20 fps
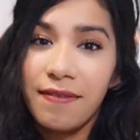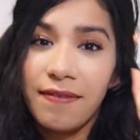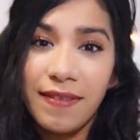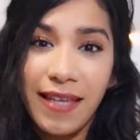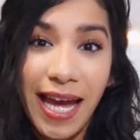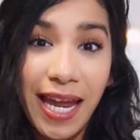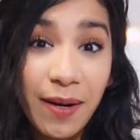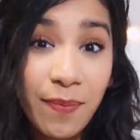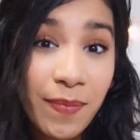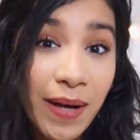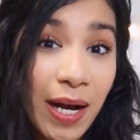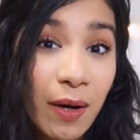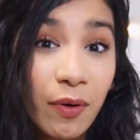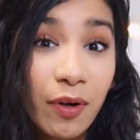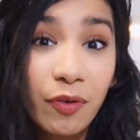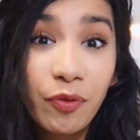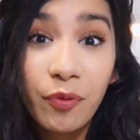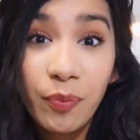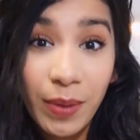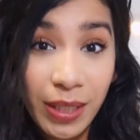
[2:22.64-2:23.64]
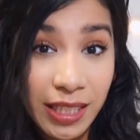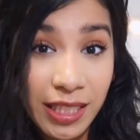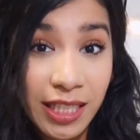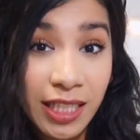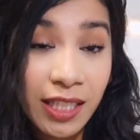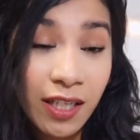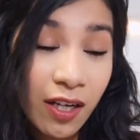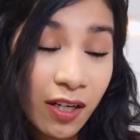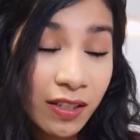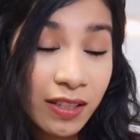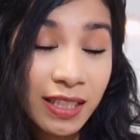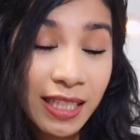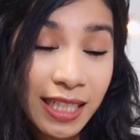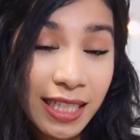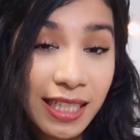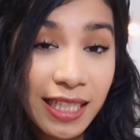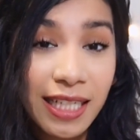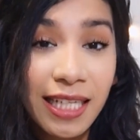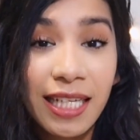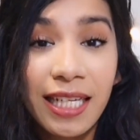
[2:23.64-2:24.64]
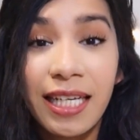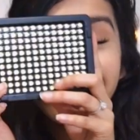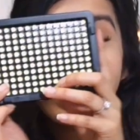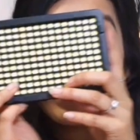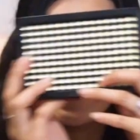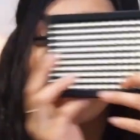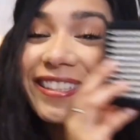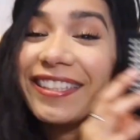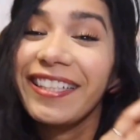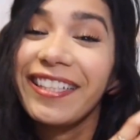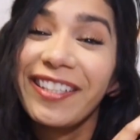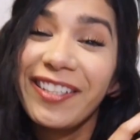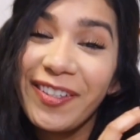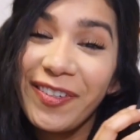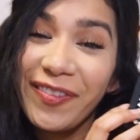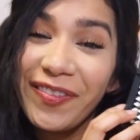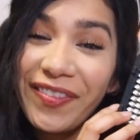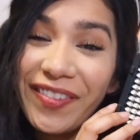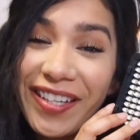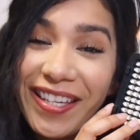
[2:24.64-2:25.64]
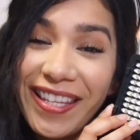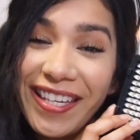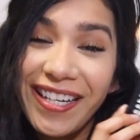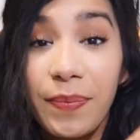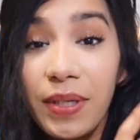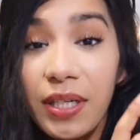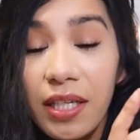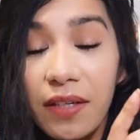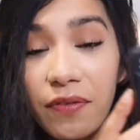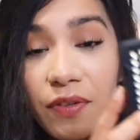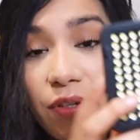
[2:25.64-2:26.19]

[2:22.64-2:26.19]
that amount of money on lighting, look no further. I'm gonna give